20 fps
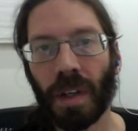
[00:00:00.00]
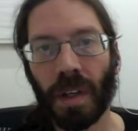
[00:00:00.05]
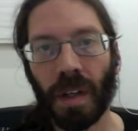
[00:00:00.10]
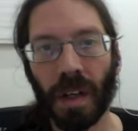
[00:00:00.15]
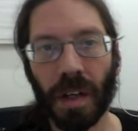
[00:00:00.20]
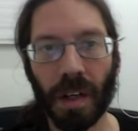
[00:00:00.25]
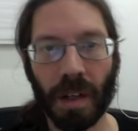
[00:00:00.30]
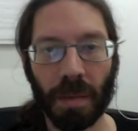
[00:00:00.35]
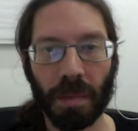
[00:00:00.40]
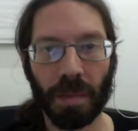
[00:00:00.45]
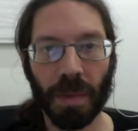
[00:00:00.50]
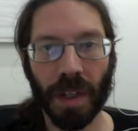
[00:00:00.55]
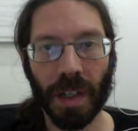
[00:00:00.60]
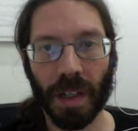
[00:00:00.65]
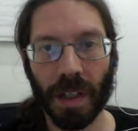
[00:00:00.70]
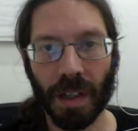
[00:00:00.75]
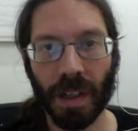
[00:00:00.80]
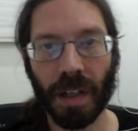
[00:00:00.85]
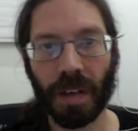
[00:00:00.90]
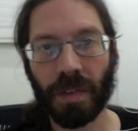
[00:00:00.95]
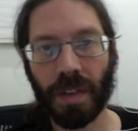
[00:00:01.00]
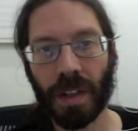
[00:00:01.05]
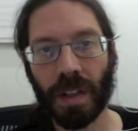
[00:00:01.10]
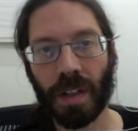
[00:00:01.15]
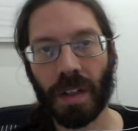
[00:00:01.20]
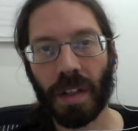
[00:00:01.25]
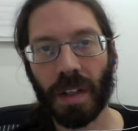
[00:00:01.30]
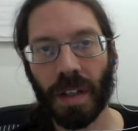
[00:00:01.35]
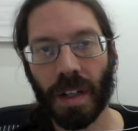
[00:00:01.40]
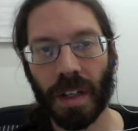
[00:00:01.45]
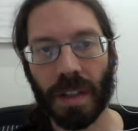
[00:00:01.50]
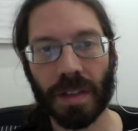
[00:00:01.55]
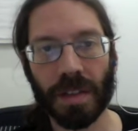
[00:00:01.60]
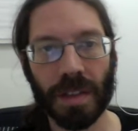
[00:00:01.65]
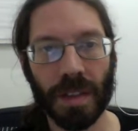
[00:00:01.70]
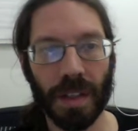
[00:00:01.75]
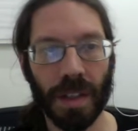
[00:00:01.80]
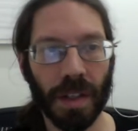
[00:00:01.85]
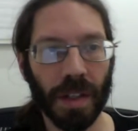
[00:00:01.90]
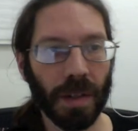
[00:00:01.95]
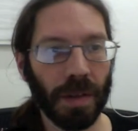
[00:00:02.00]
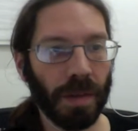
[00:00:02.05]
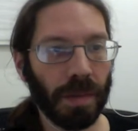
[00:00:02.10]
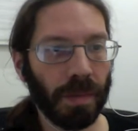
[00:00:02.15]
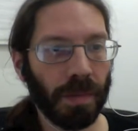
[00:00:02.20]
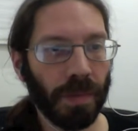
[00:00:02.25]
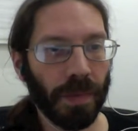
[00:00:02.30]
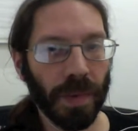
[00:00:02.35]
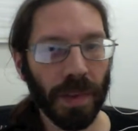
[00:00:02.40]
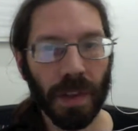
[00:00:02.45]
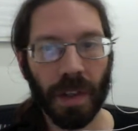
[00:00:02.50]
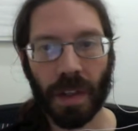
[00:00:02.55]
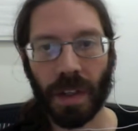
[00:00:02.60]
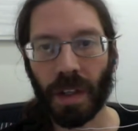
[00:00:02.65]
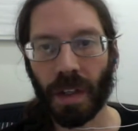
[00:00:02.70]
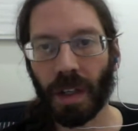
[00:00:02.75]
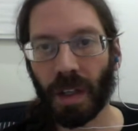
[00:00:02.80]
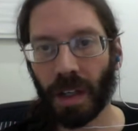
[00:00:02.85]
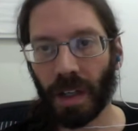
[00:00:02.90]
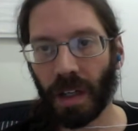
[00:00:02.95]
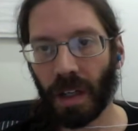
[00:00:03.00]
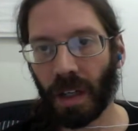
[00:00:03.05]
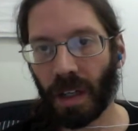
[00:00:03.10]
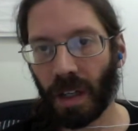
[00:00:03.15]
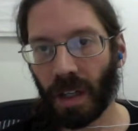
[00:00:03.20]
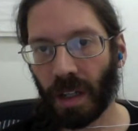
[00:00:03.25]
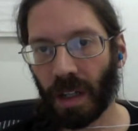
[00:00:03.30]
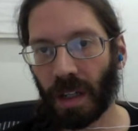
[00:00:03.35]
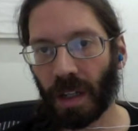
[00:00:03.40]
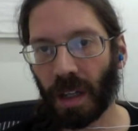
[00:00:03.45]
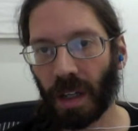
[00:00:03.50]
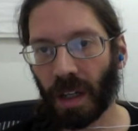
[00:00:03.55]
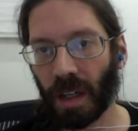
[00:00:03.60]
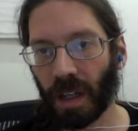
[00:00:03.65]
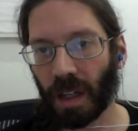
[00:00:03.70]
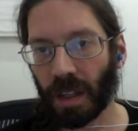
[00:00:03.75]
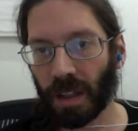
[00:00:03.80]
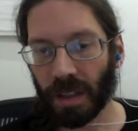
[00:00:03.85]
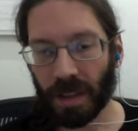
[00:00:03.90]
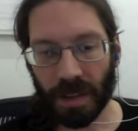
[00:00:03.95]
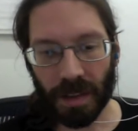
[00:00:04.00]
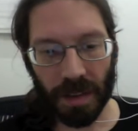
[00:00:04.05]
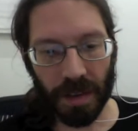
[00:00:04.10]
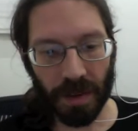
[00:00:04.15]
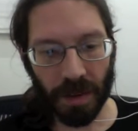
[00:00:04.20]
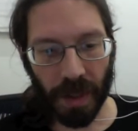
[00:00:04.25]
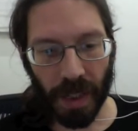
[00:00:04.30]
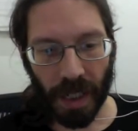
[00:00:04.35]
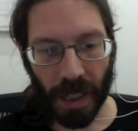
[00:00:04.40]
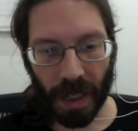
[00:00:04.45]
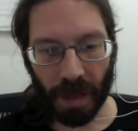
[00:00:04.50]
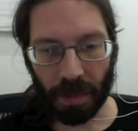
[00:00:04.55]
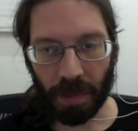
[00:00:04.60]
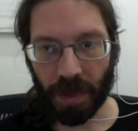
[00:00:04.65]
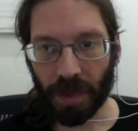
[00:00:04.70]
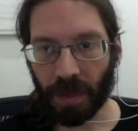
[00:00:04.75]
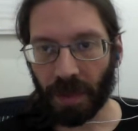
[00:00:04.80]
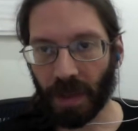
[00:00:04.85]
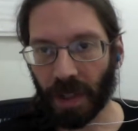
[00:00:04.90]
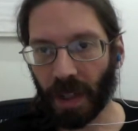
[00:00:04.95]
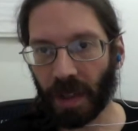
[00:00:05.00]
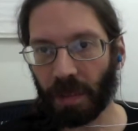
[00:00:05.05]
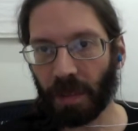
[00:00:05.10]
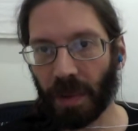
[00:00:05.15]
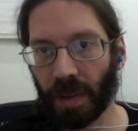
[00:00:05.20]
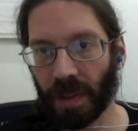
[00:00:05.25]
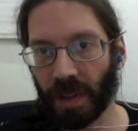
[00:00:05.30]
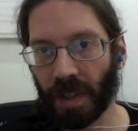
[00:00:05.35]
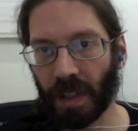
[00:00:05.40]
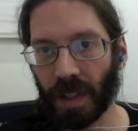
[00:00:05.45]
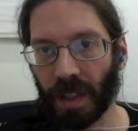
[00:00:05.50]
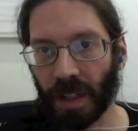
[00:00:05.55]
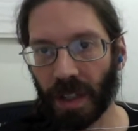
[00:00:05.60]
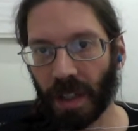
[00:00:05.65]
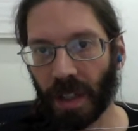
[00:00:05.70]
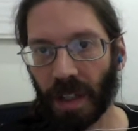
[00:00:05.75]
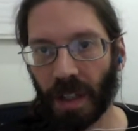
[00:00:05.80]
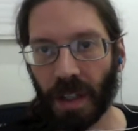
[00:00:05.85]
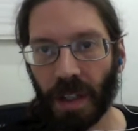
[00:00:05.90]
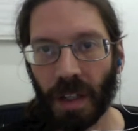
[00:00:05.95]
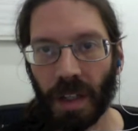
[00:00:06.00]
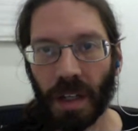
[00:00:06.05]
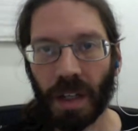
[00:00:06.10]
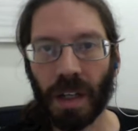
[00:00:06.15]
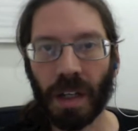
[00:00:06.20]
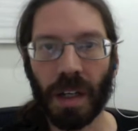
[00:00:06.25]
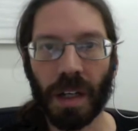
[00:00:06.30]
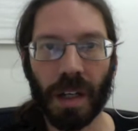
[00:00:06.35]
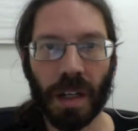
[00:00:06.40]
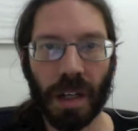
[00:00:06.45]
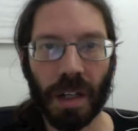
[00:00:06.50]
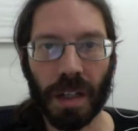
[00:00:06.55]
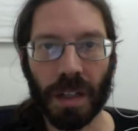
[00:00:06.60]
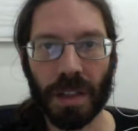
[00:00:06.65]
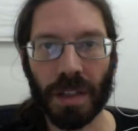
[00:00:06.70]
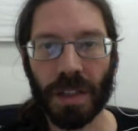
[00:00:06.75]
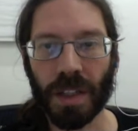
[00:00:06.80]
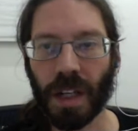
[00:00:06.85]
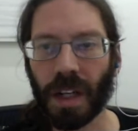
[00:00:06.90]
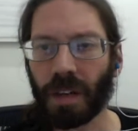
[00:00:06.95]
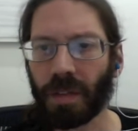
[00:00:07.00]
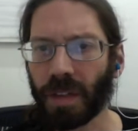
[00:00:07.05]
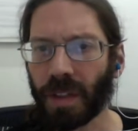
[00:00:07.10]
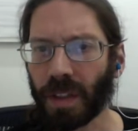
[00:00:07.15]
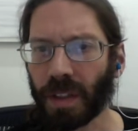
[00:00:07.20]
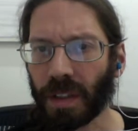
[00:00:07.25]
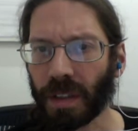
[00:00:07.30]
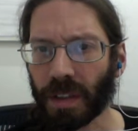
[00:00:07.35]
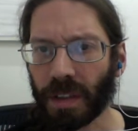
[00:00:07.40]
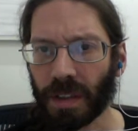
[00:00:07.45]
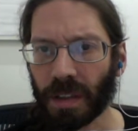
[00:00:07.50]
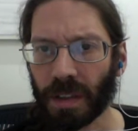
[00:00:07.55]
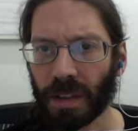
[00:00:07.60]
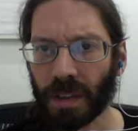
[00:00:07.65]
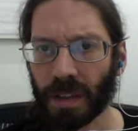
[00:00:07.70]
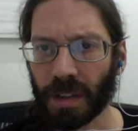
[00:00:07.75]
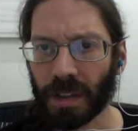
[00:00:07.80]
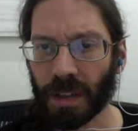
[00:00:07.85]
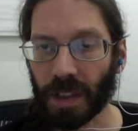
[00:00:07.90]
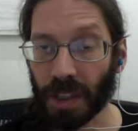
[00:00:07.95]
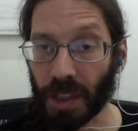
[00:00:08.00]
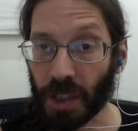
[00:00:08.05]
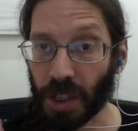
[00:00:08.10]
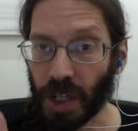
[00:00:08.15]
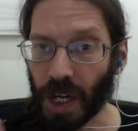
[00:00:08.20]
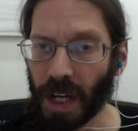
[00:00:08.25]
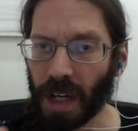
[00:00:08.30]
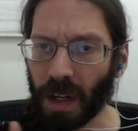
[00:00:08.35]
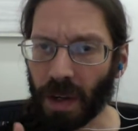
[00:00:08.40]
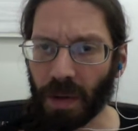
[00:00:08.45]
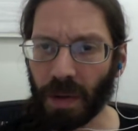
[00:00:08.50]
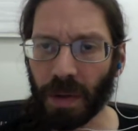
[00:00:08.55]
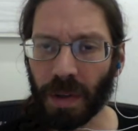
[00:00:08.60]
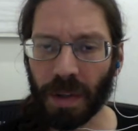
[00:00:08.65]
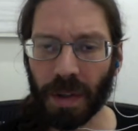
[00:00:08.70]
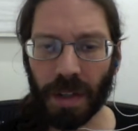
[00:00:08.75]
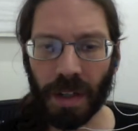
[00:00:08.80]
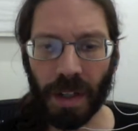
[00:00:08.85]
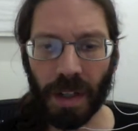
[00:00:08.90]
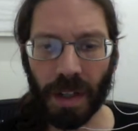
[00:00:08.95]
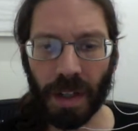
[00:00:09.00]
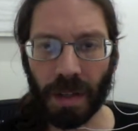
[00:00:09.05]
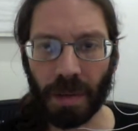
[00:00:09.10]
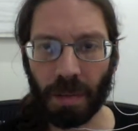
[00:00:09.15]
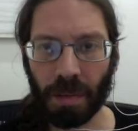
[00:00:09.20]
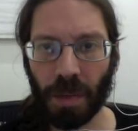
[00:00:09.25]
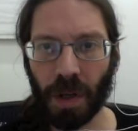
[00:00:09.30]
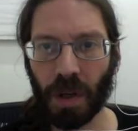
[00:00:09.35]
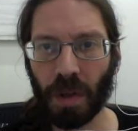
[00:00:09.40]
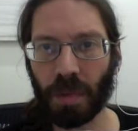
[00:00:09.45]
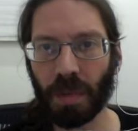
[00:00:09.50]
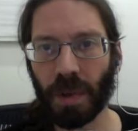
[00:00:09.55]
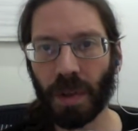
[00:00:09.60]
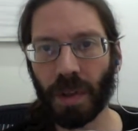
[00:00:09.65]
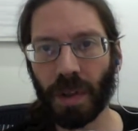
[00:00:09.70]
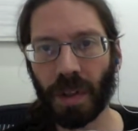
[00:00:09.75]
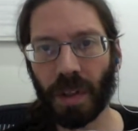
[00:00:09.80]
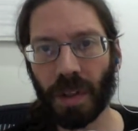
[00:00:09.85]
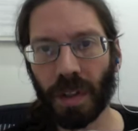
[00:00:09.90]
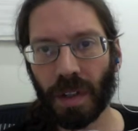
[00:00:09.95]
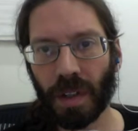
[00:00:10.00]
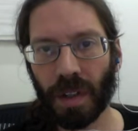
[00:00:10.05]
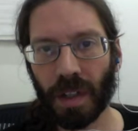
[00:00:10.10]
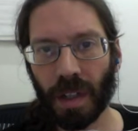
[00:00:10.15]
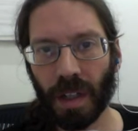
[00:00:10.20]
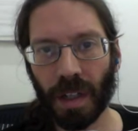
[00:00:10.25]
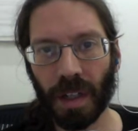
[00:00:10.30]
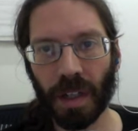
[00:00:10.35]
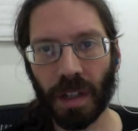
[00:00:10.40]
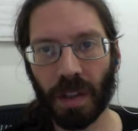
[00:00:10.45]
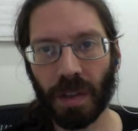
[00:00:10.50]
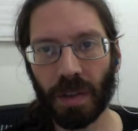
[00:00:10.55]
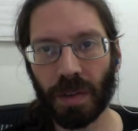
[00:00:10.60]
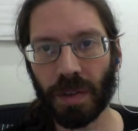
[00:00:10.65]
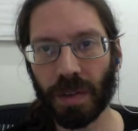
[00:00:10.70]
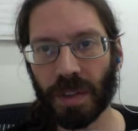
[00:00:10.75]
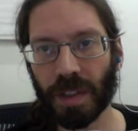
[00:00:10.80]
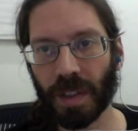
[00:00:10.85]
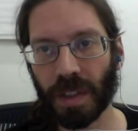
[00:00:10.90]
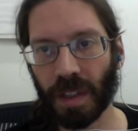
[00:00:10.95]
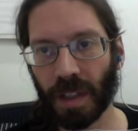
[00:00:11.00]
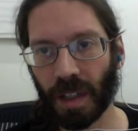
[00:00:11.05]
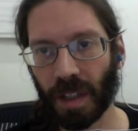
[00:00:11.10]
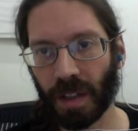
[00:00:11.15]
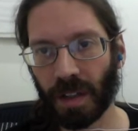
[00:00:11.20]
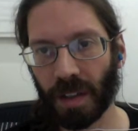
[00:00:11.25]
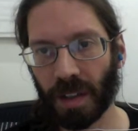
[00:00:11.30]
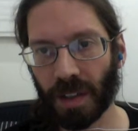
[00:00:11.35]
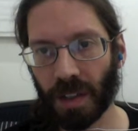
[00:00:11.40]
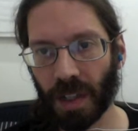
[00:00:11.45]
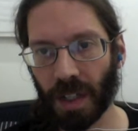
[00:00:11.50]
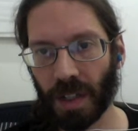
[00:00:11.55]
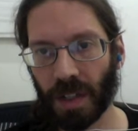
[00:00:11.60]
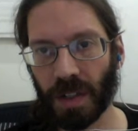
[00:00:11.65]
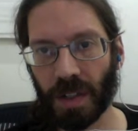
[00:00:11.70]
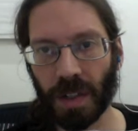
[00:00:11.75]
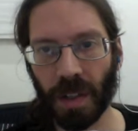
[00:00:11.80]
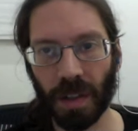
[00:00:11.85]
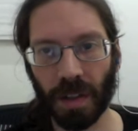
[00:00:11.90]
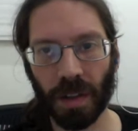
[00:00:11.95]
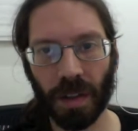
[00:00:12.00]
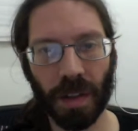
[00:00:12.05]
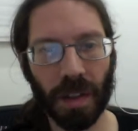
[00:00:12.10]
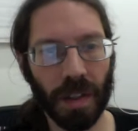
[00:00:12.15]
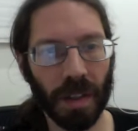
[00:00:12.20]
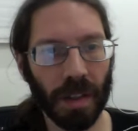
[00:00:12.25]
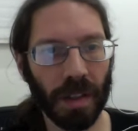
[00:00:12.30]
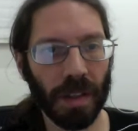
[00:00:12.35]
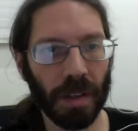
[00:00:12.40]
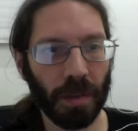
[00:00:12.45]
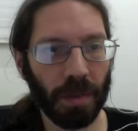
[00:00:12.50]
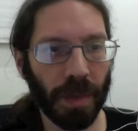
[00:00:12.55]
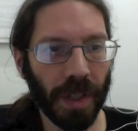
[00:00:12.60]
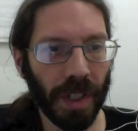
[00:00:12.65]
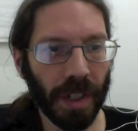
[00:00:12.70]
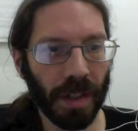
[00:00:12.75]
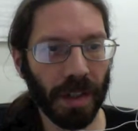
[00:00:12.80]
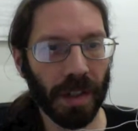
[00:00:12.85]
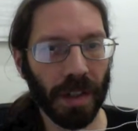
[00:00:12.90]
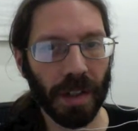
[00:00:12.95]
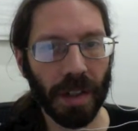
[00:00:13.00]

I'm Mike Levin, SEO, and uh, this is what happened when I put the uh, Java, the jQuery mobile includes in there. It changed the look a little bit.